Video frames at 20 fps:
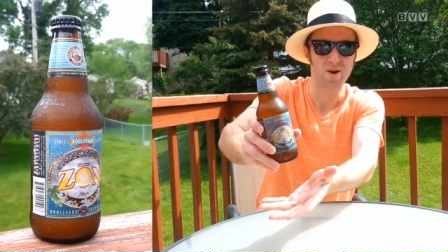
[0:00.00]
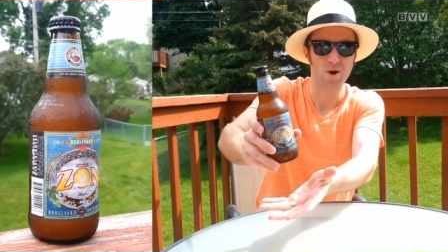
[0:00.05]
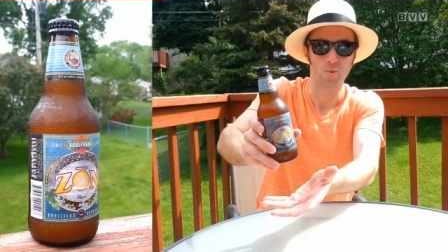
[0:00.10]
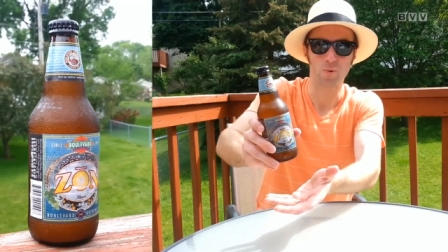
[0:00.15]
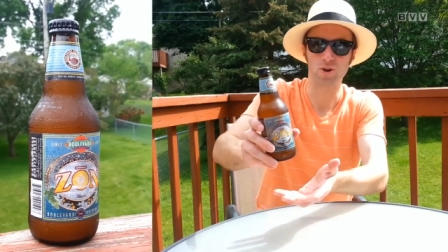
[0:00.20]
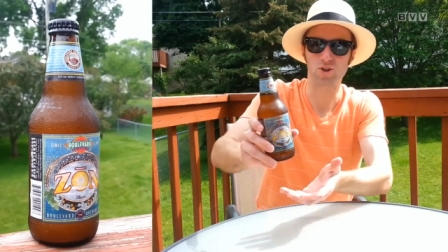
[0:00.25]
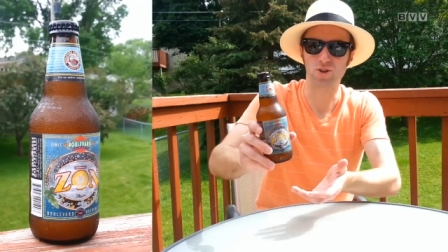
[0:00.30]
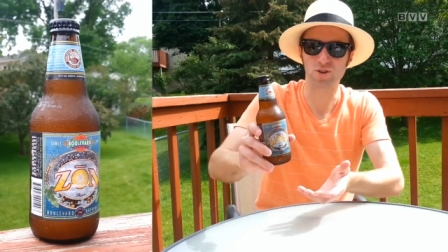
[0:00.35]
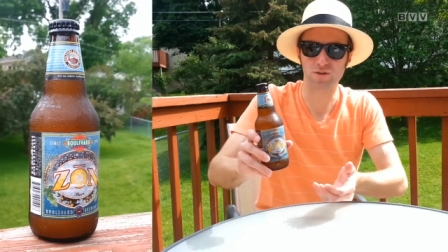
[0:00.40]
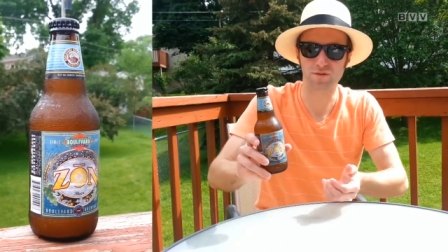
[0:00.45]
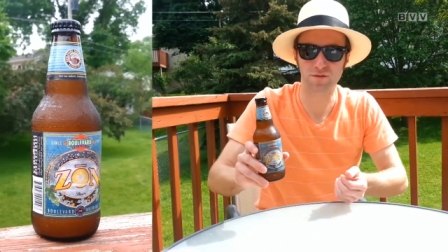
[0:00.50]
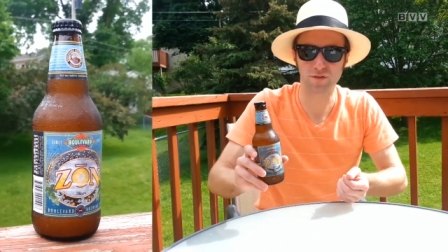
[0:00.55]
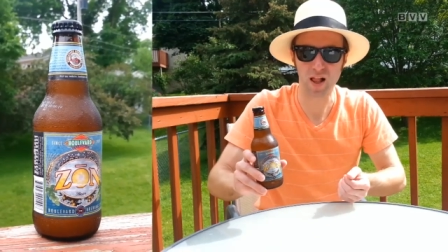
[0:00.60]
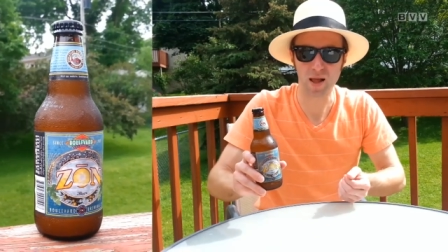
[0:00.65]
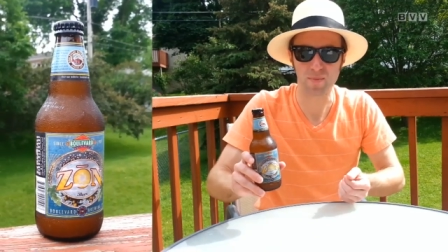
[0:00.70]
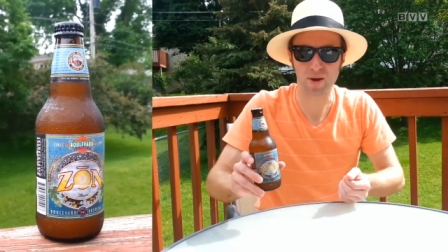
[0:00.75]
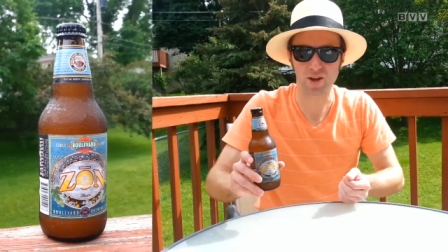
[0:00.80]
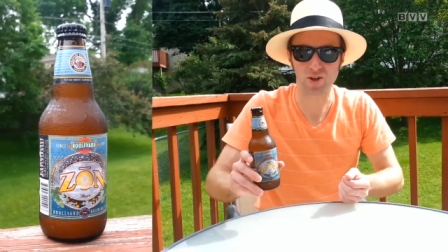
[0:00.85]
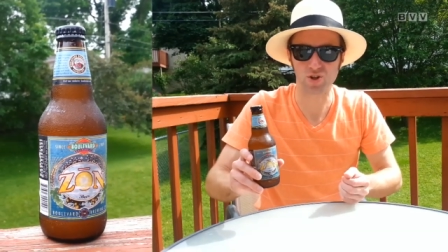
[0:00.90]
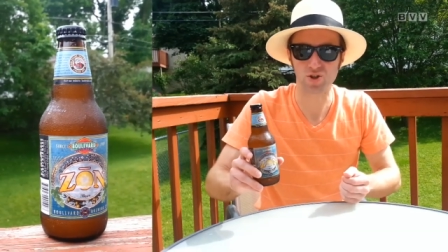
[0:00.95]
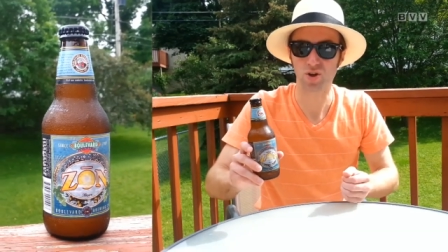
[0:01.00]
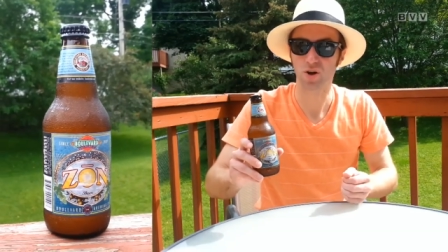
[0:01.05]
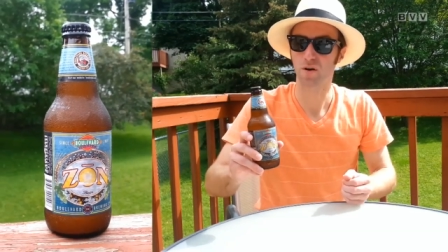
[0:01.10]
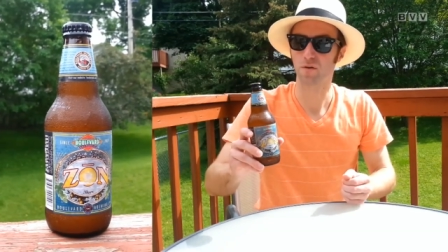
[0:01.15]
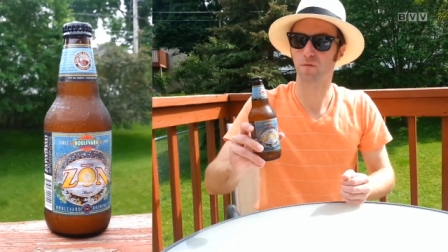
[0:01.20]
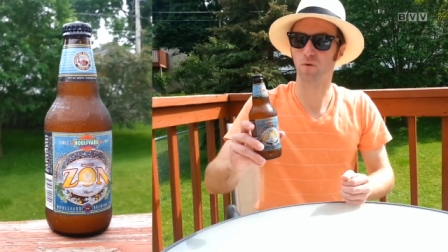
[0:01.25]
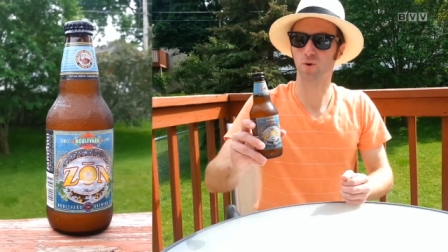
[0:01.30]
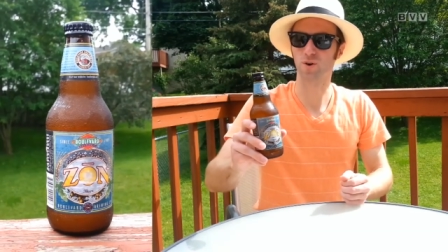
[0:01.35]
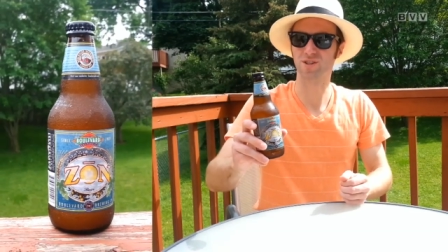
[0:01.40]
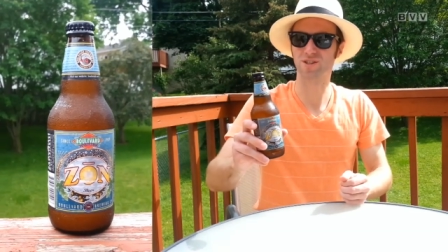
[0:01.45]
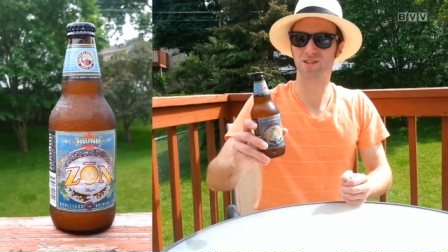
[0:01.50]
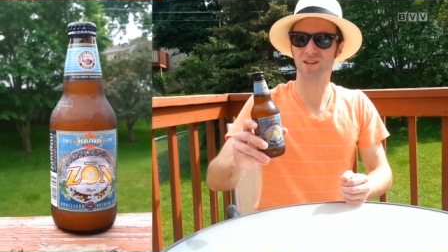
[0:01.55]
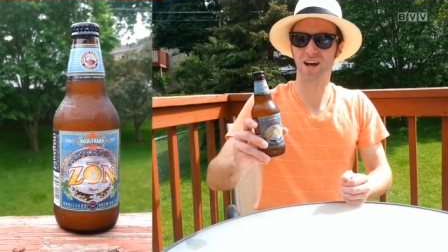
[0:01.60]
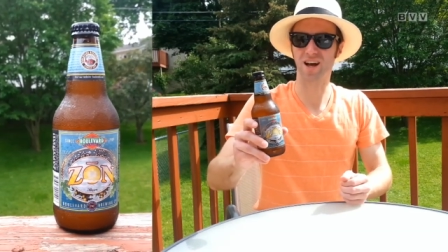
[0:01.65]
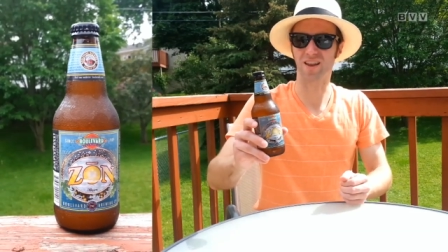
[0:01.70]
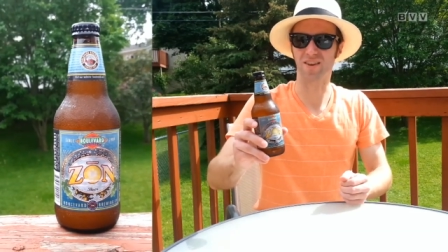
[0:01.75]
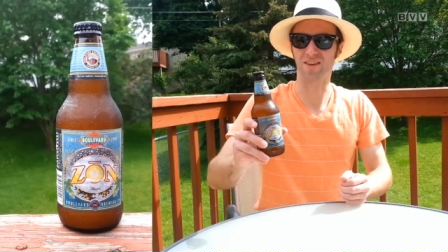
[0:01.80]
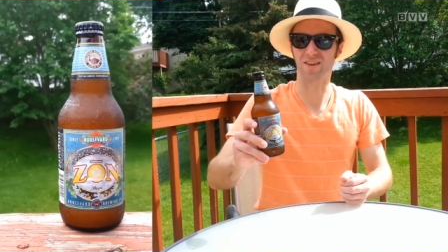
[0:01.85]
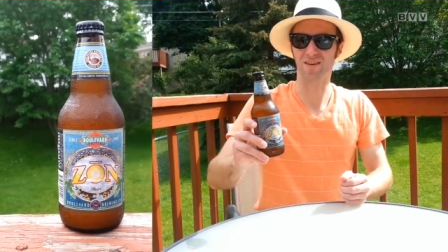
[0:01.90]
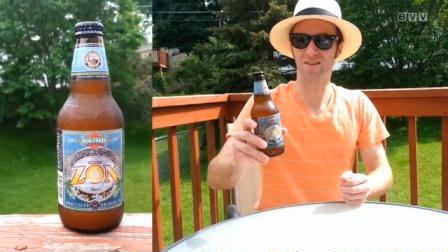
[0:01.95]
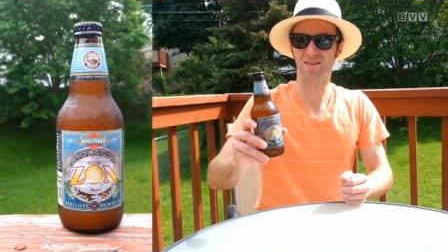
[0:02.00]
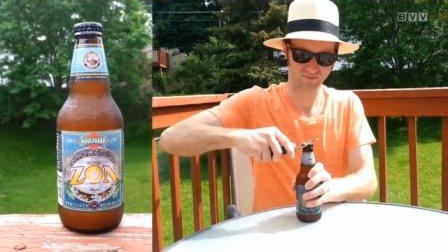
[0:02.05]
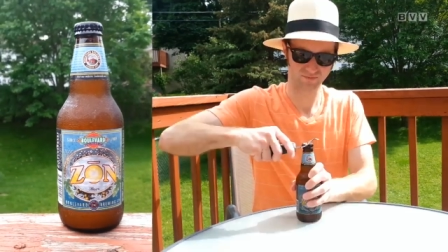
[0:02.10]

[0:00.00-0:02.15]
which is Flemish for sun.